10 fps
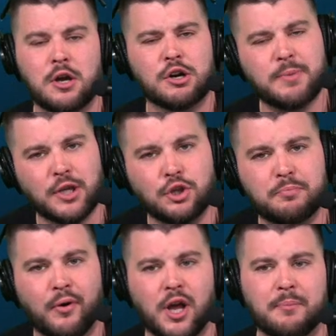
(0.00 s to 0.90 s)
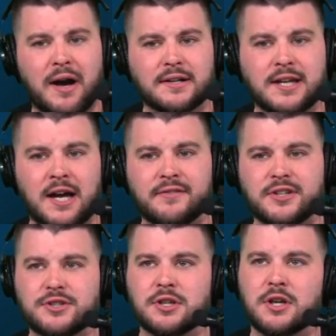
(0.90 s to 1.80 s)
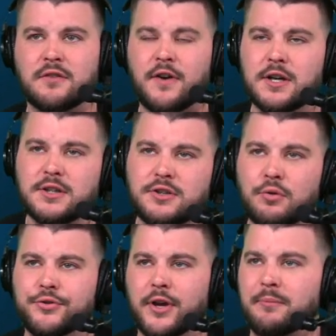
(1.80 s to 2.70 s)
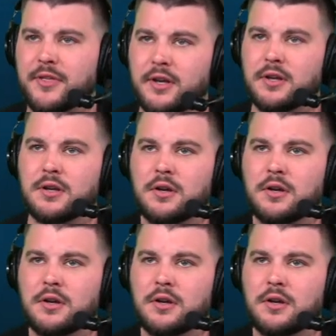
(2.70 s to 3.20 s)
What about you, Bojan Bogdanovic? Fucking do something.